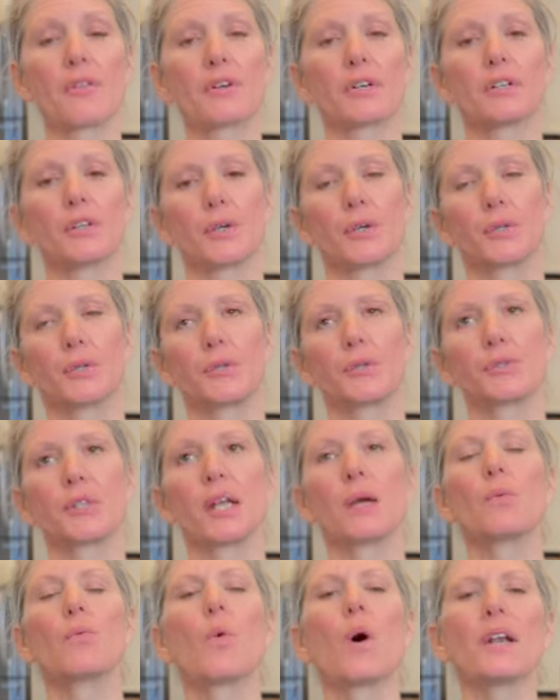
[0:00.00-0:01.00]
closed. And
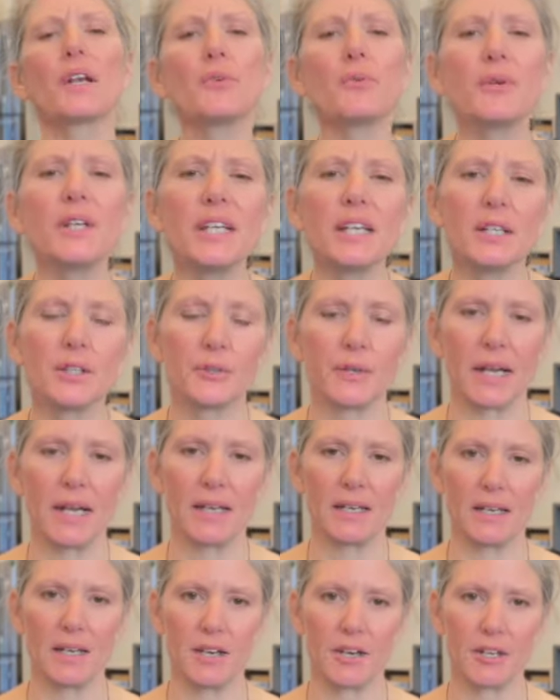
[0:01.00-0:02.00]
I want to
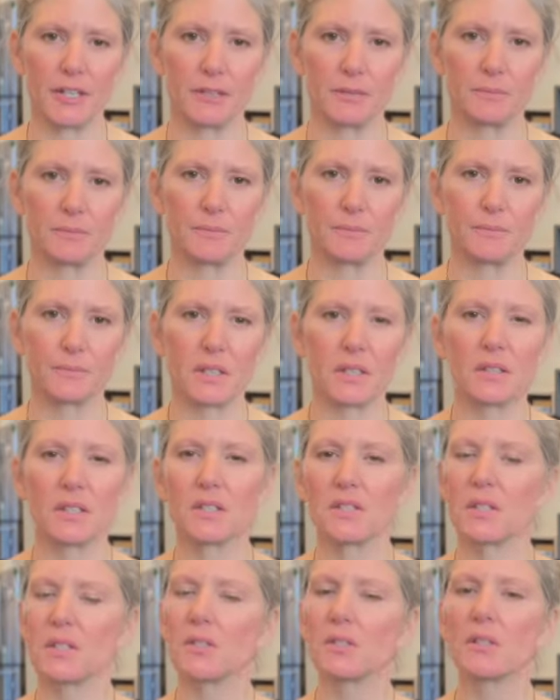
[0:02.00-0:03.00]
reiterate here that
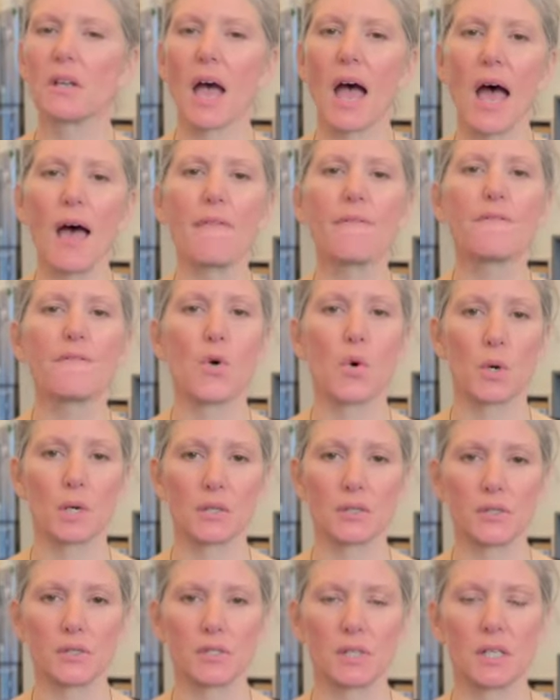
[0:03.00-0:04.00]
this is not
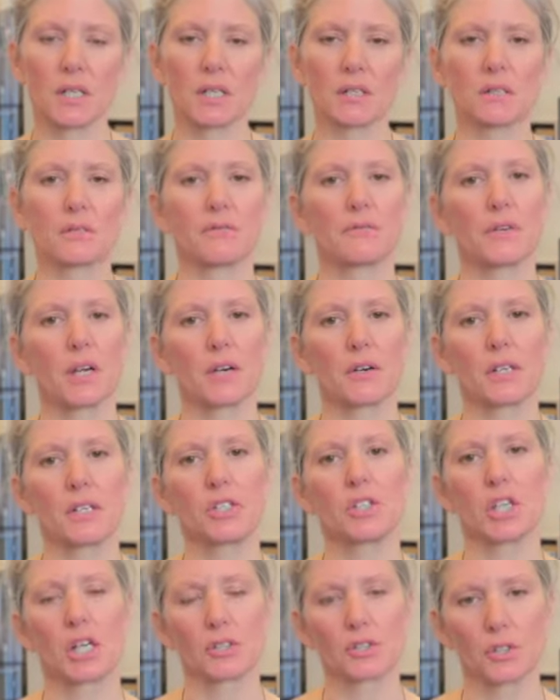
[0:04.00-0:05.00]
forced. It is very
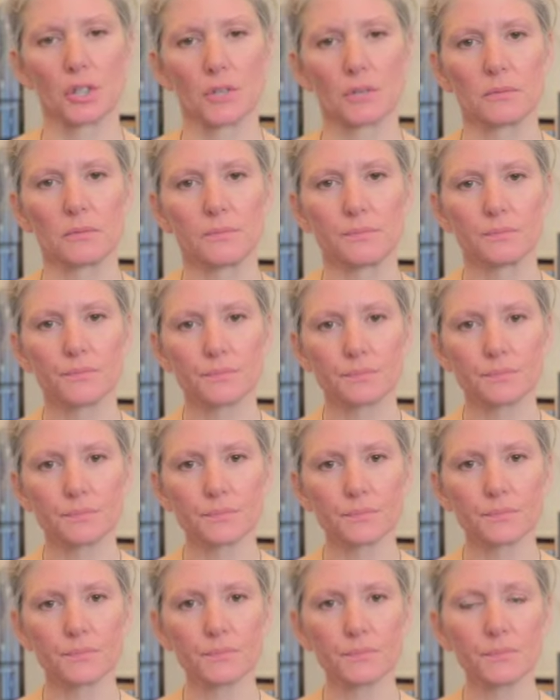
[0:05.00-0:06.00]
gentle.
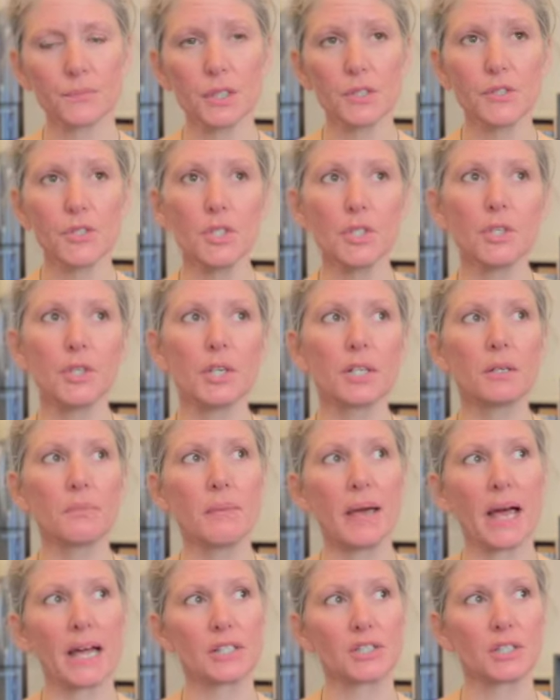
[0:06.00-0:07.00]
So you can
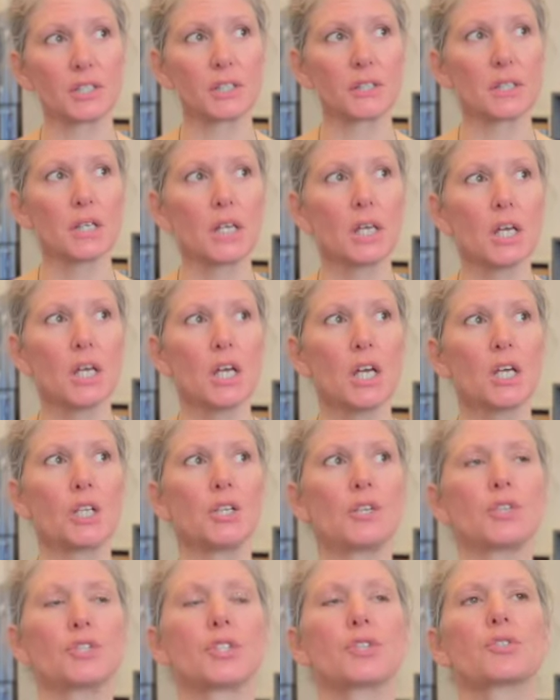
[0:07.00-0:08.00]
imagine
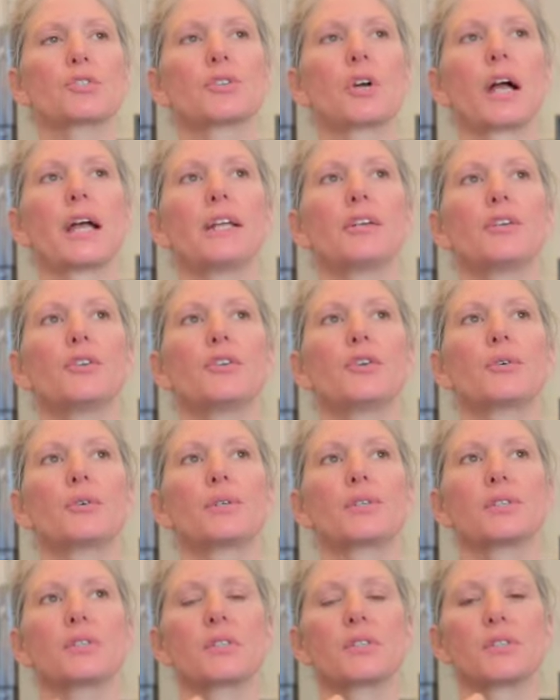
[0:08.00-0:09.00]
you're just trying to
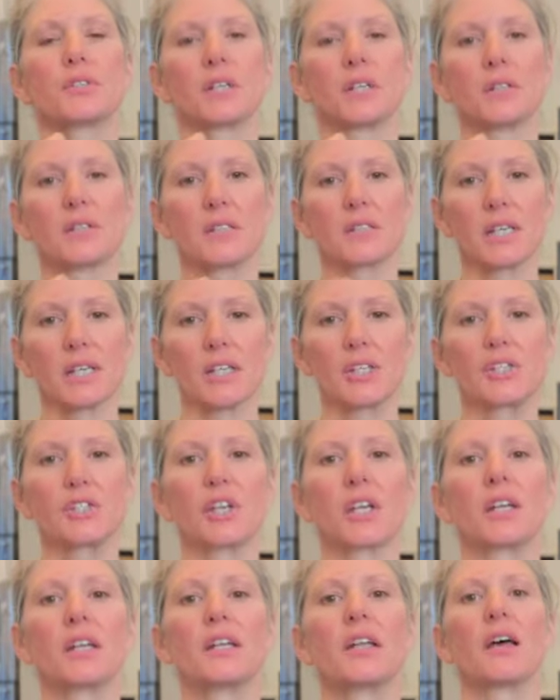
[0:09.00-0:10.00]
notice the
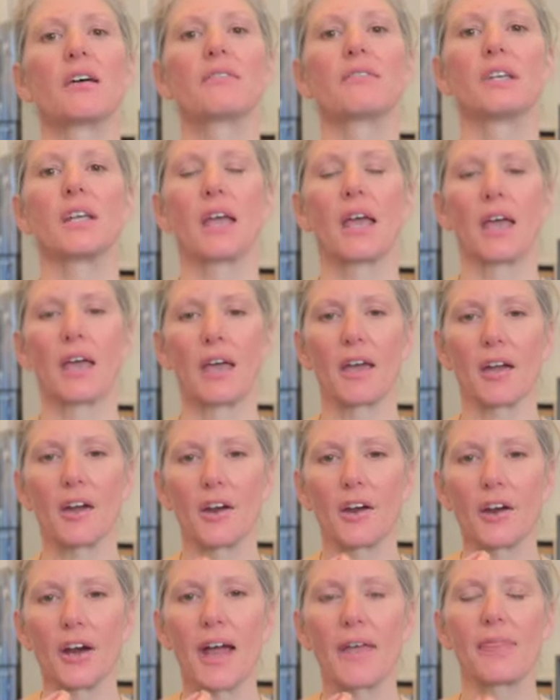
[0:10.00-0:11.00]
sensation of the
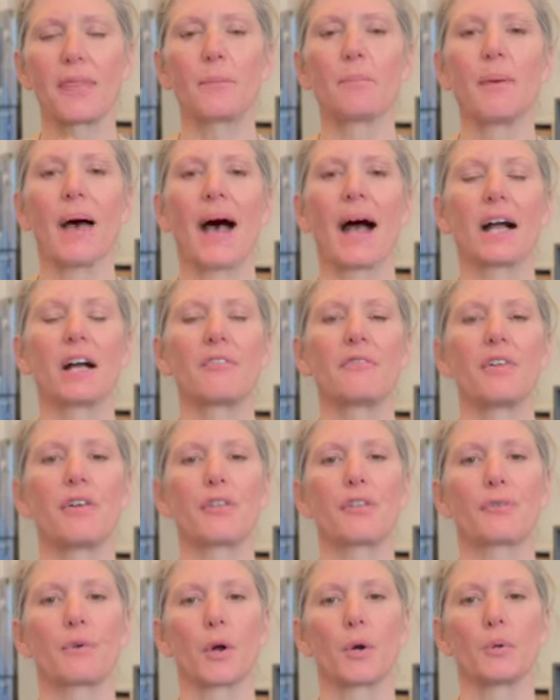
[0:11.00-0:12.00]
air at the back of the
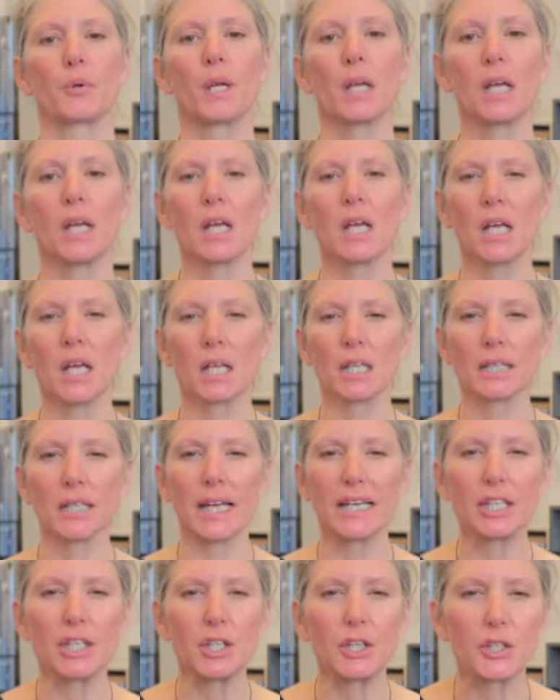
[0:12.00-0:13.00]
throat,
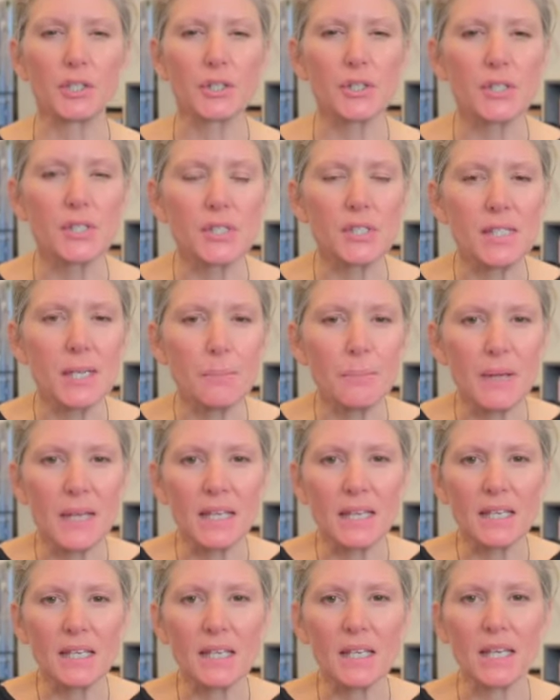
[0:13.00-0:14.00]
like you're
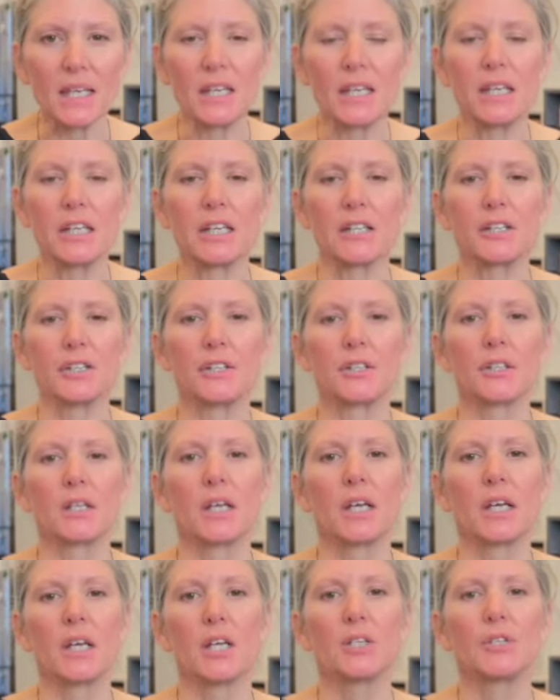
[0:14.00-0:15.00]
sipping
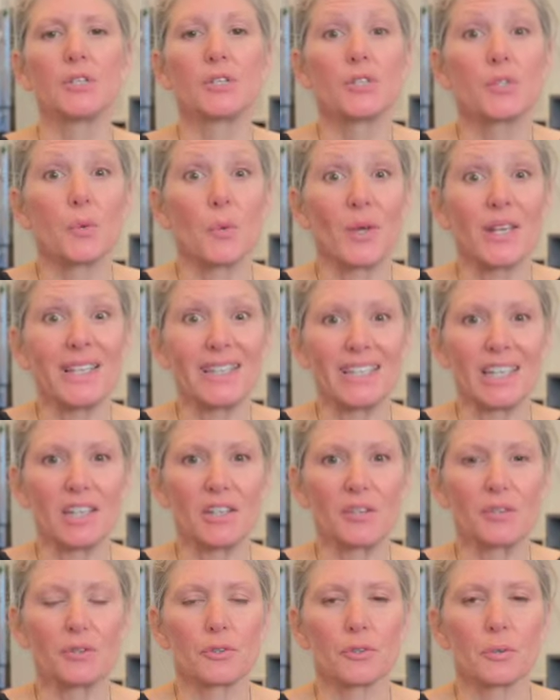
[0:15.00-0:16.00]
in sweetly
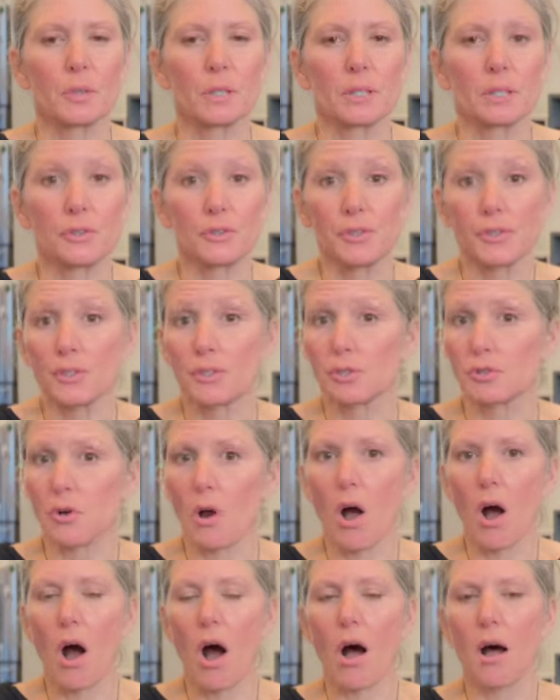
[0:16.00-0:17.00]
through a little
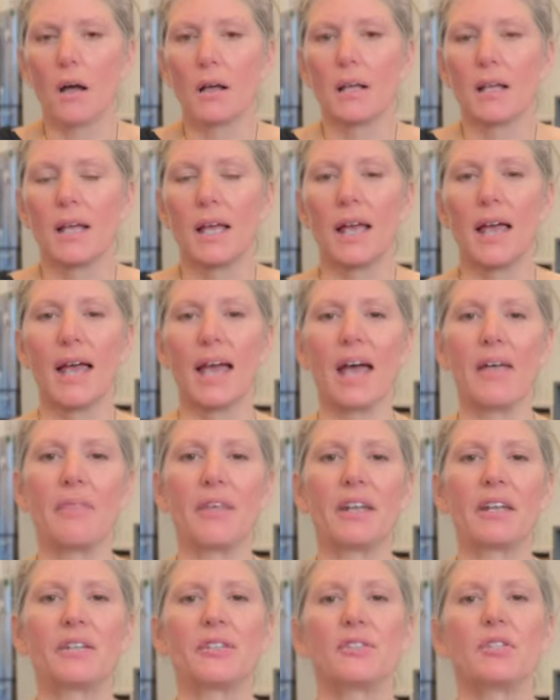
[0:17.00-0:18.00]
straw. And
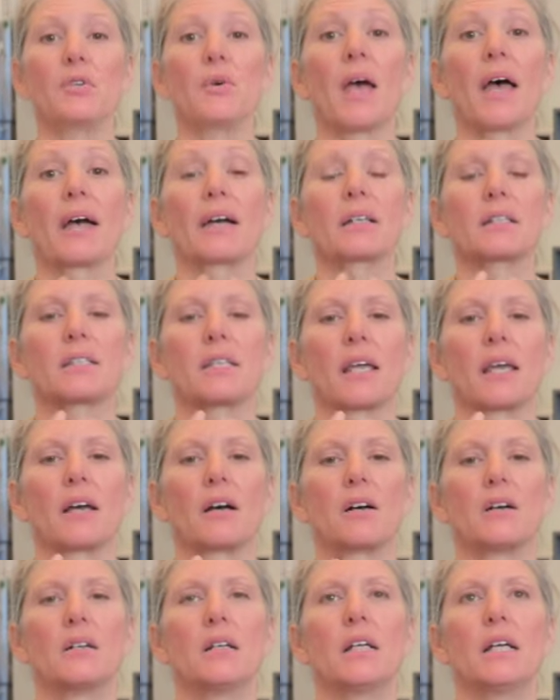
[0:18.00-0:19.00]
then as you
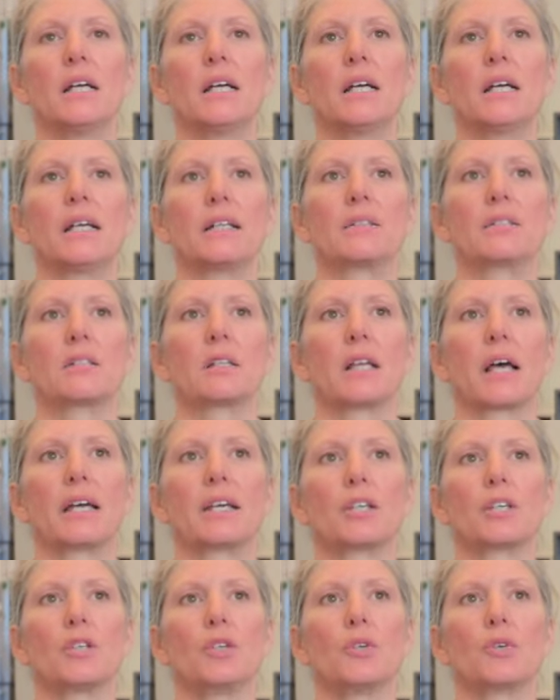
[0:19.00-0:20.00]
exhale, it's
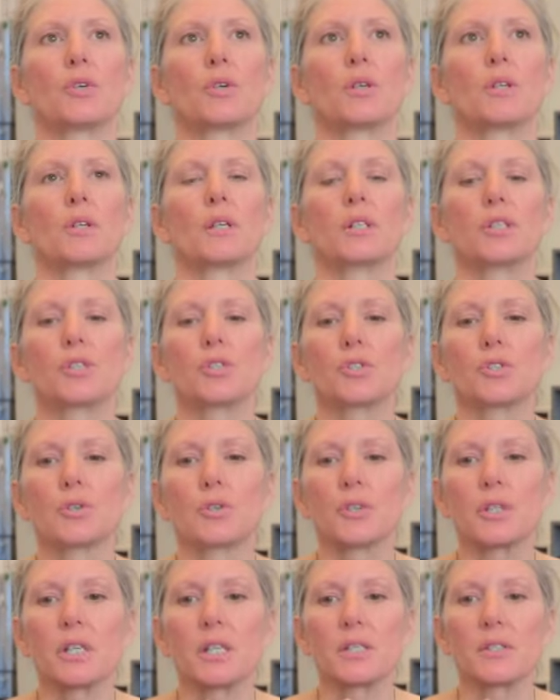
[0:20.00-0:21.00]
like you're
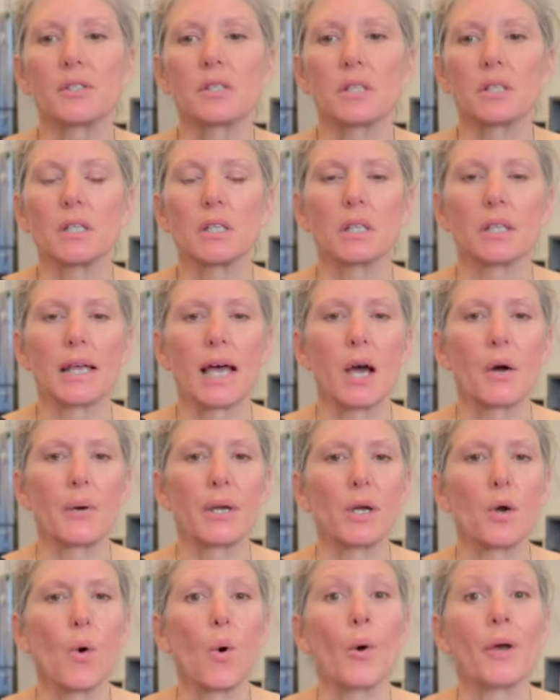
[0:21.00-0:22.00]
luxuriously
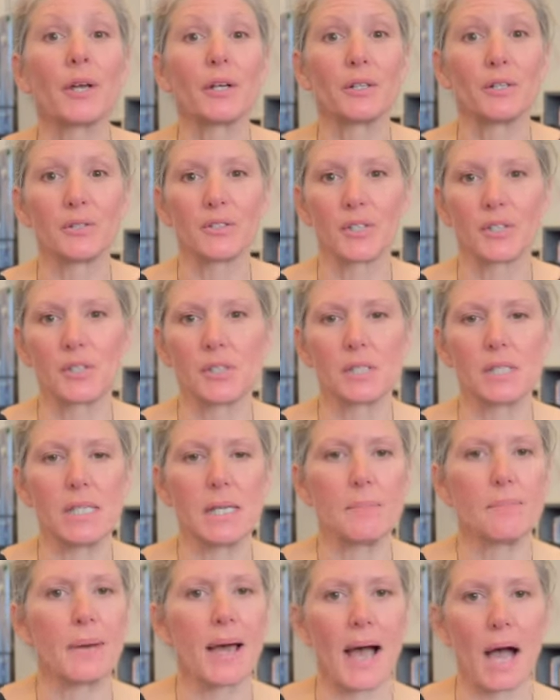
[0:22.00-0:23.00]
allowing oil to
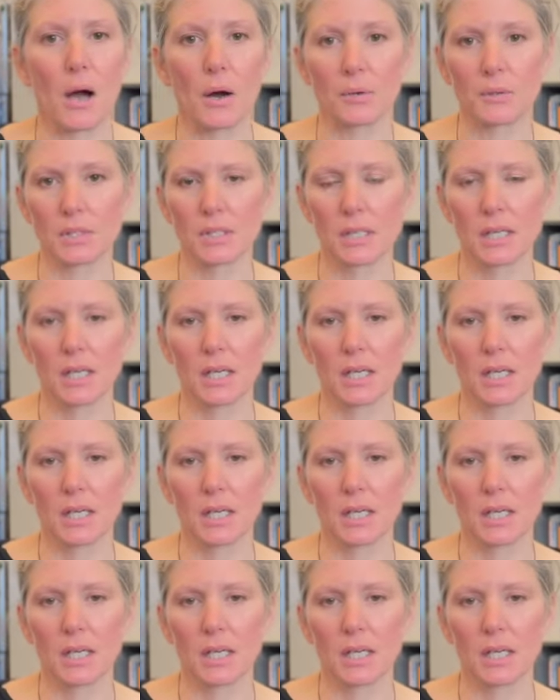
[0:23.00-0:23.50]
seep out.